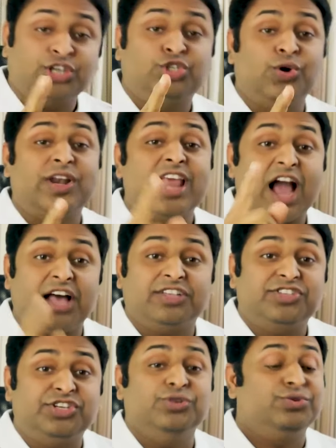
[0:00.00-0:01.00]
surely
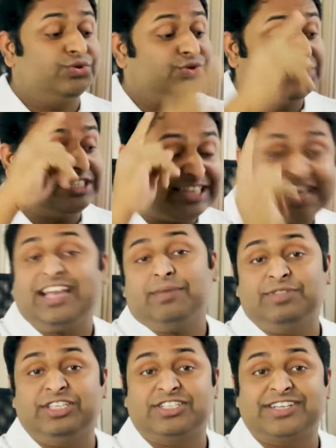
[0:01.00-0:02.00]
ask you to take
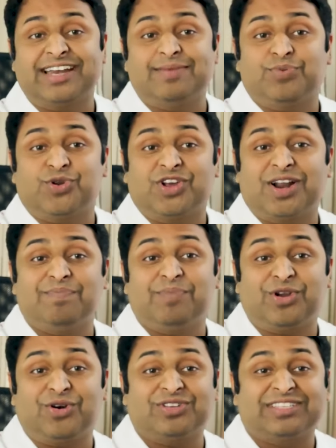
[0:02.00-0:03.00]
up this training program,
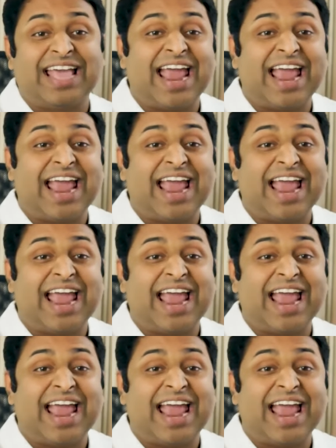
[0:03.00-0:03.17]
because